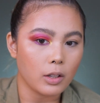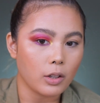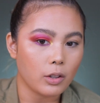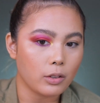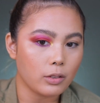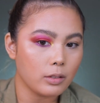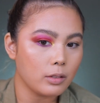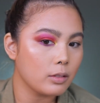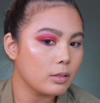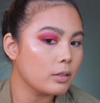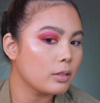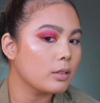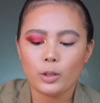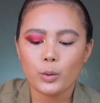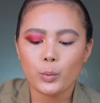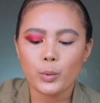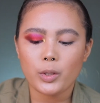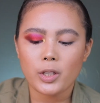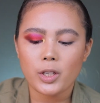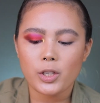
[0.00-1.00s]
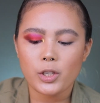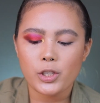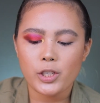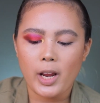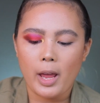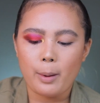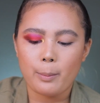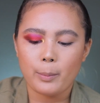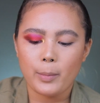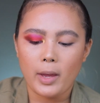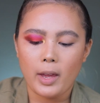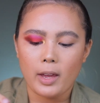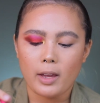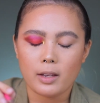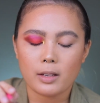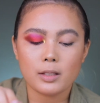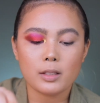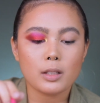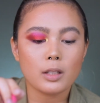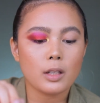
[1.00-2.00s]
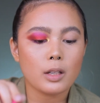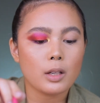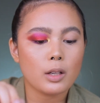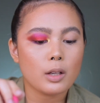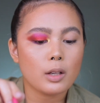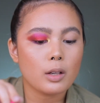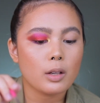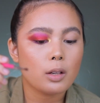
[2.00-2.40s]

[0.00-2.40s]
you know. Lunar Champagne